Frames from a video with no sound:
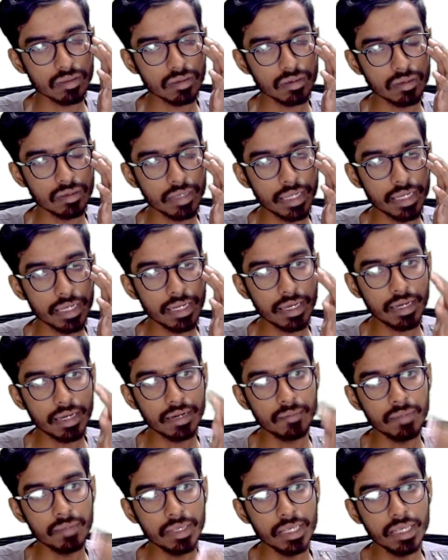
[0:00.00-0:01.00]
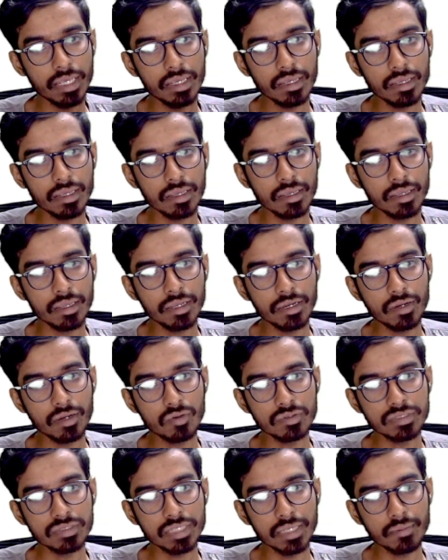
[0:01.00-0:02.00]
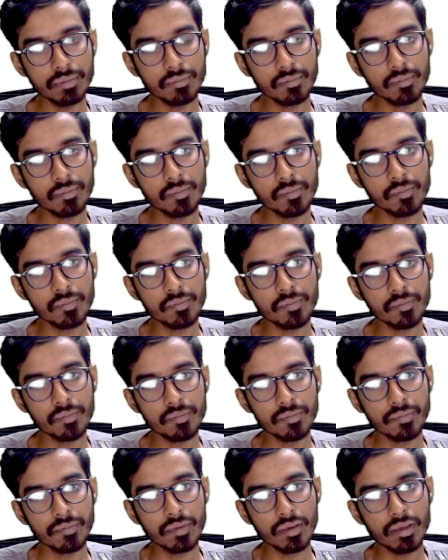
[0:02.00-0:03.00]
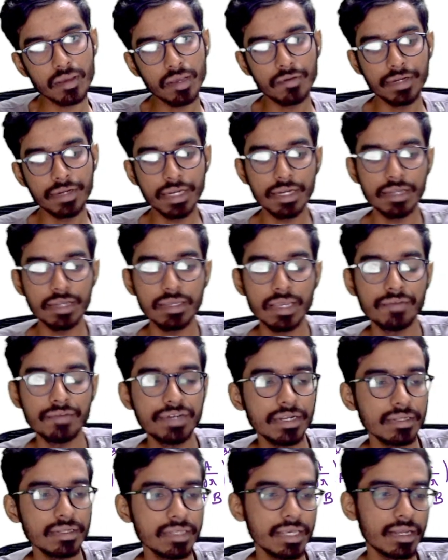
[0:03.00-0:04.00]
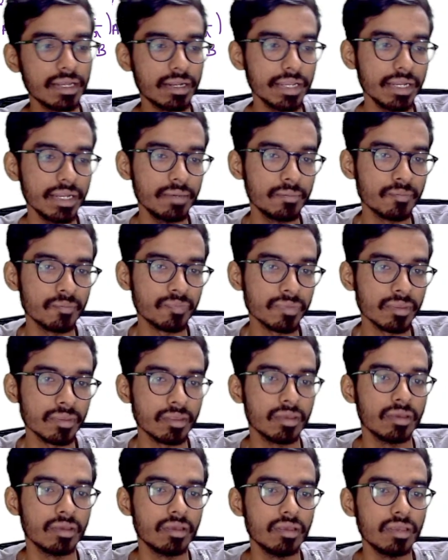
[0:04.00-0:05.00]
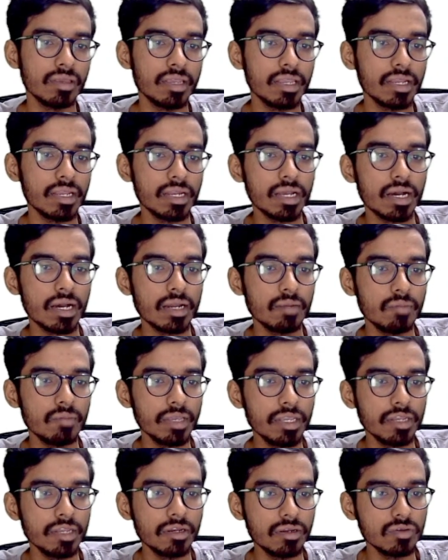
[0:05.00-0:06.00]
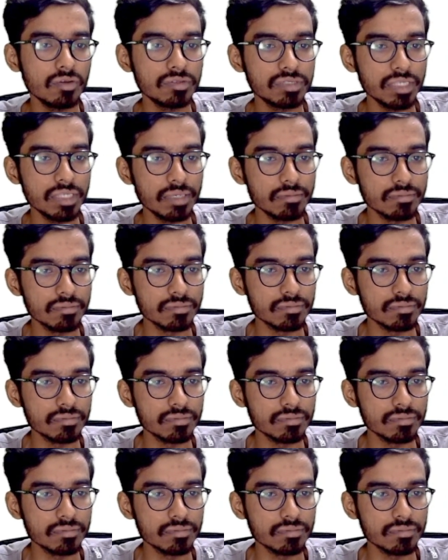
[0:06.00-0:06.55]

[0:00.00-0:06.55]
A dot B into C. I've written here, right? A dot B into C.